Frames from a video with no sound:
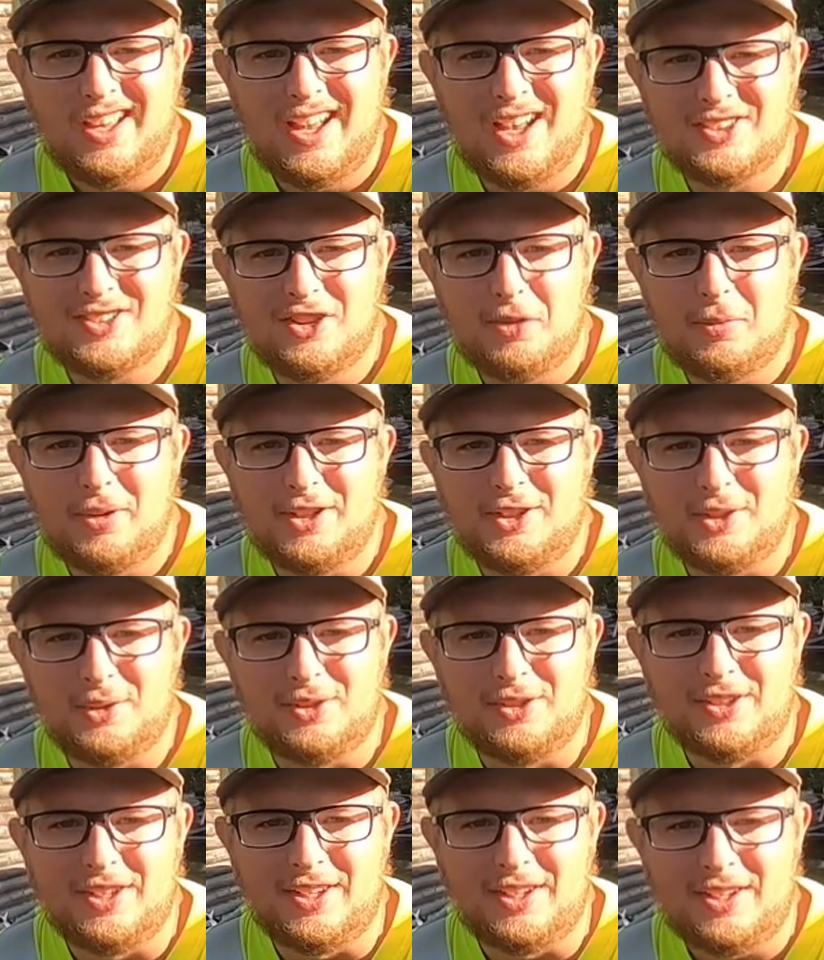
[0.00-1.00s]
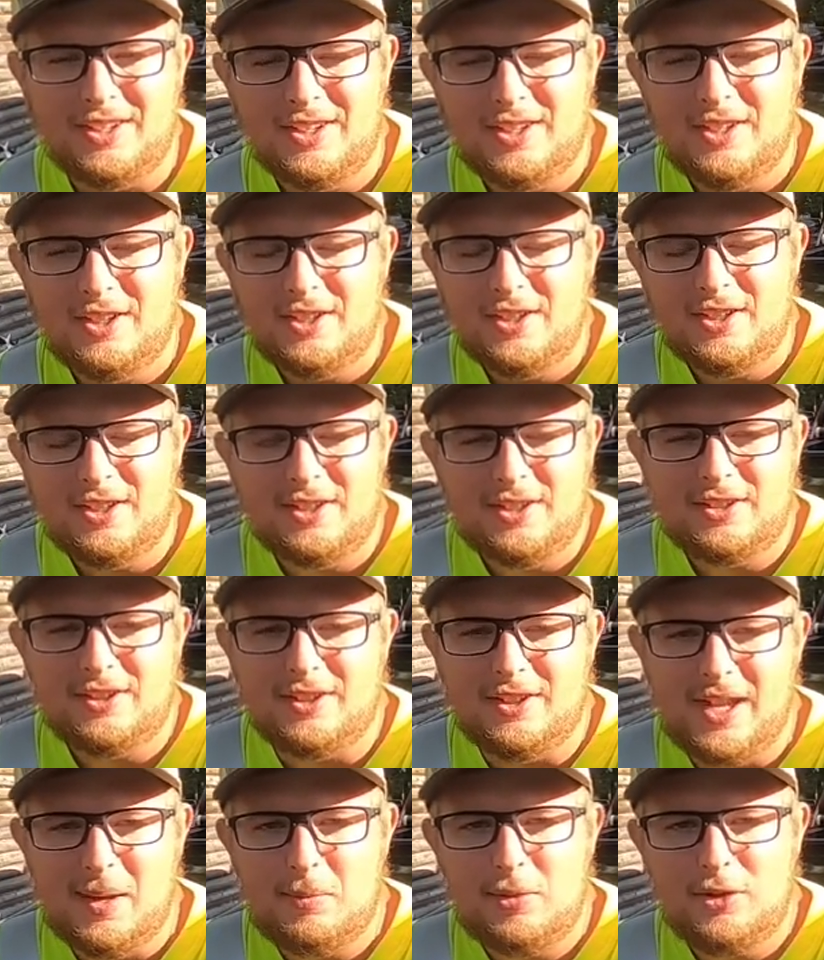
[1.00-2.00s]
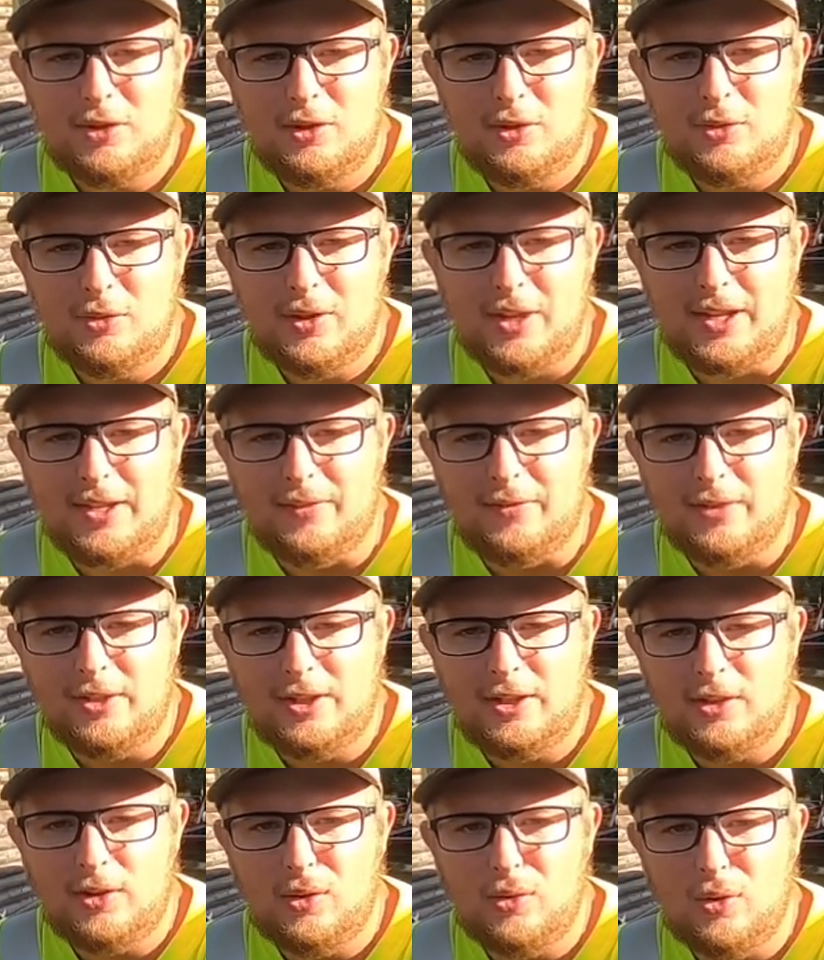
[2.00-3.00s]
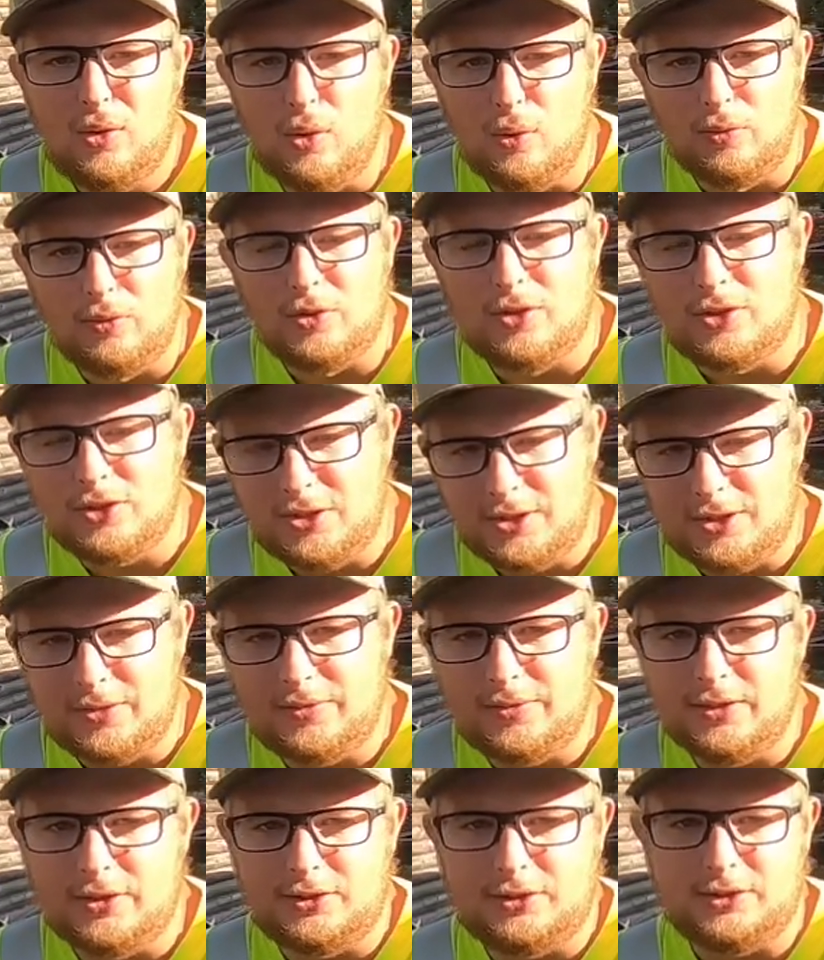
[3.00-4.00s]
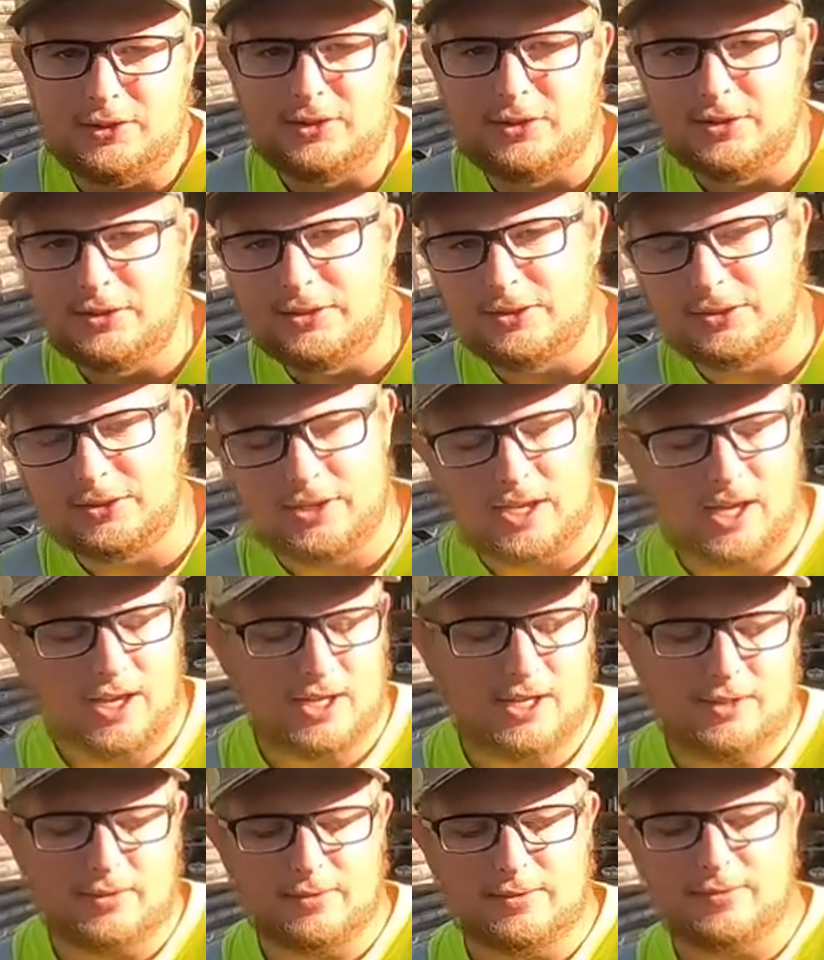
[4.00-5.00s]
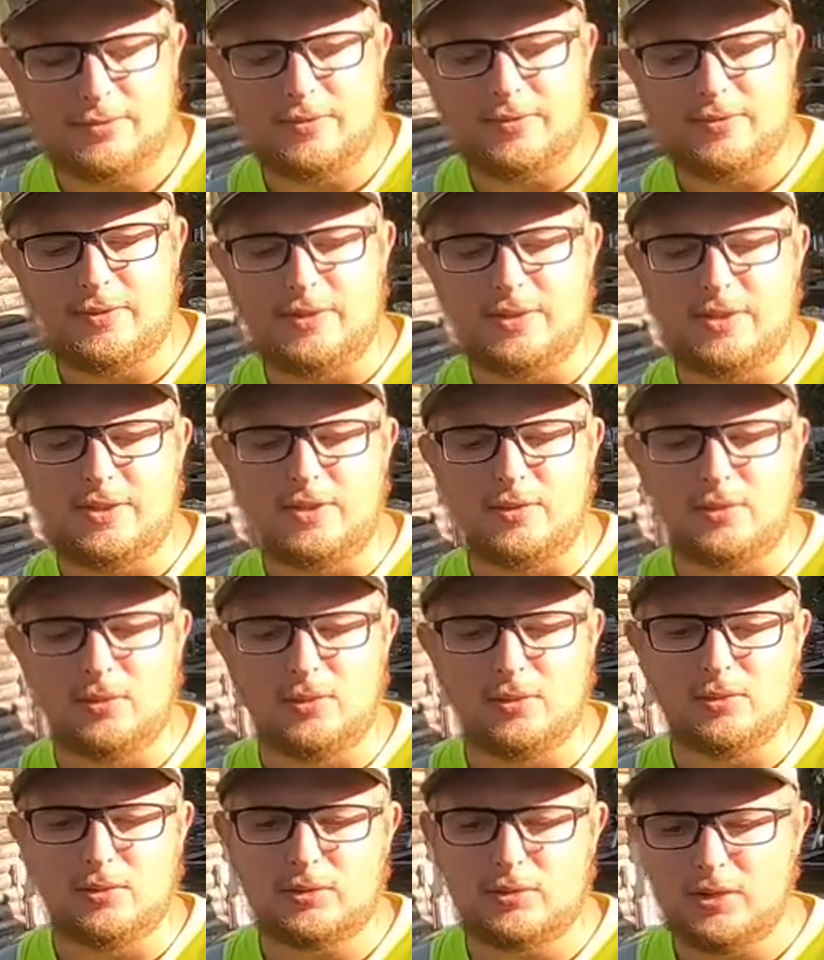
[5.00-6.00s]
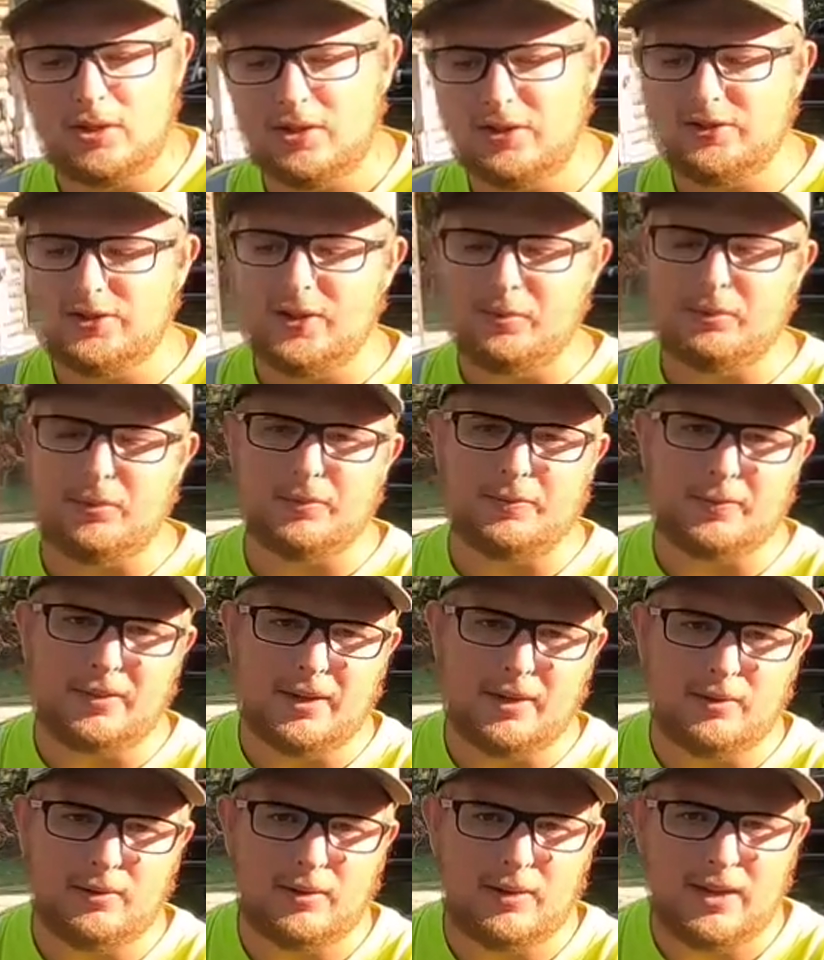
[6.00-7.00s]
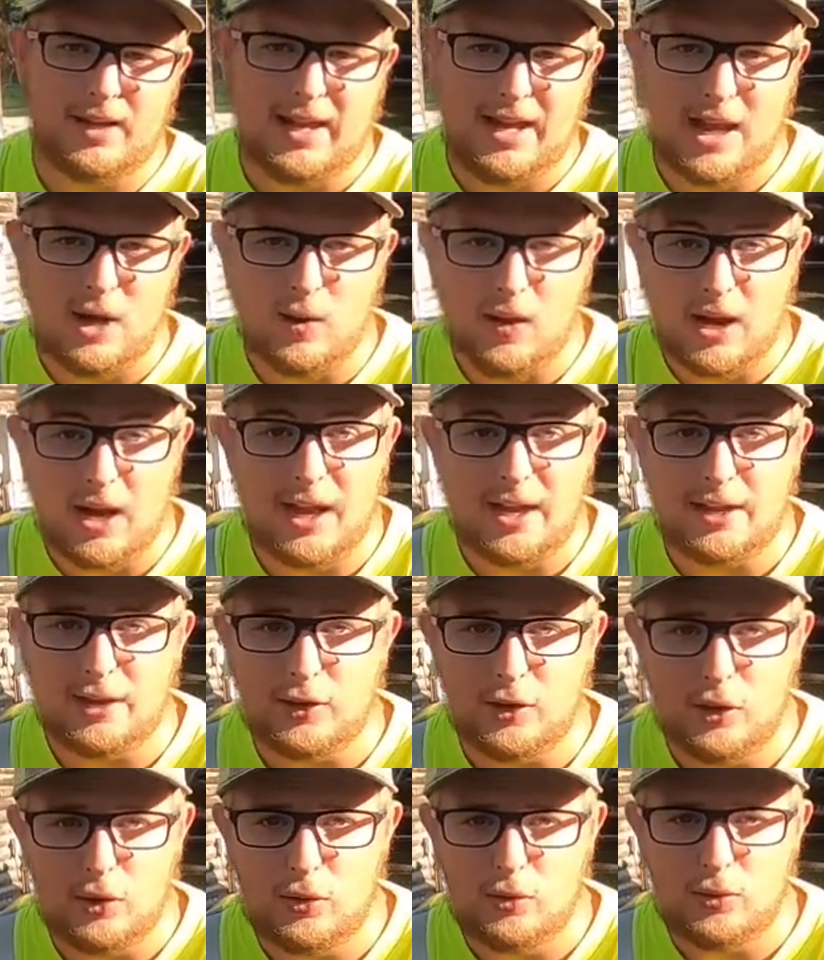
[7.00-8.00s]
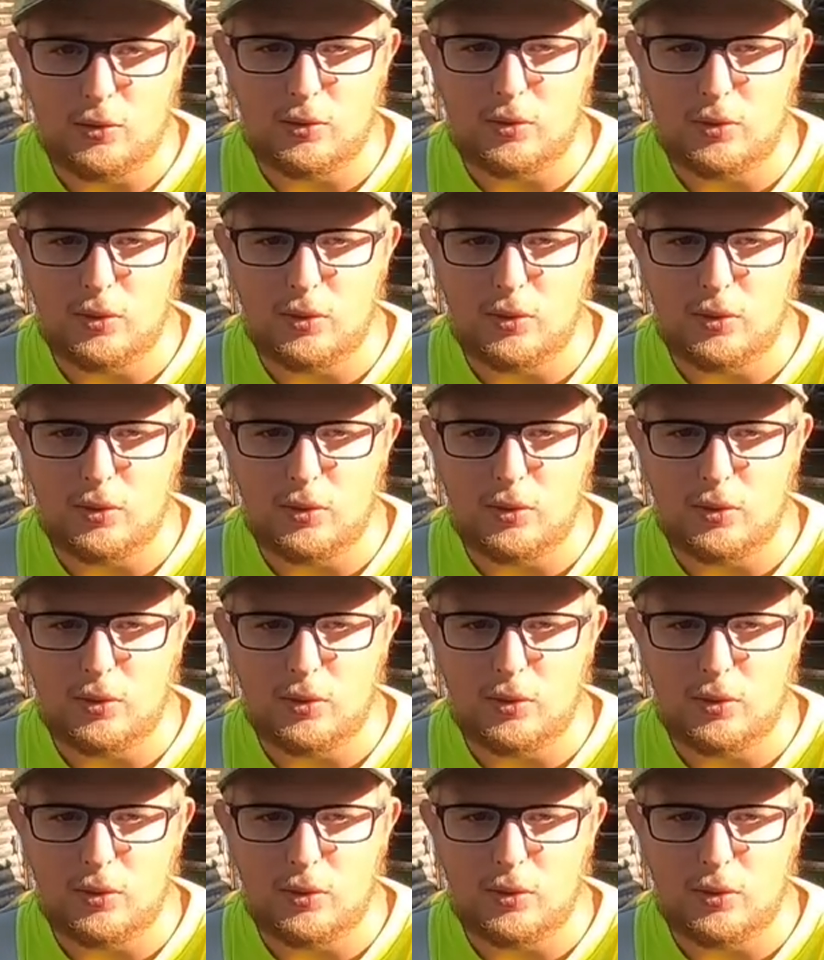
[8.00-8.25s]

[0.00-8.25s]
How's everybody doing today? Today I'm going to do a video over jig fishing and just kind of the whole concept about how I go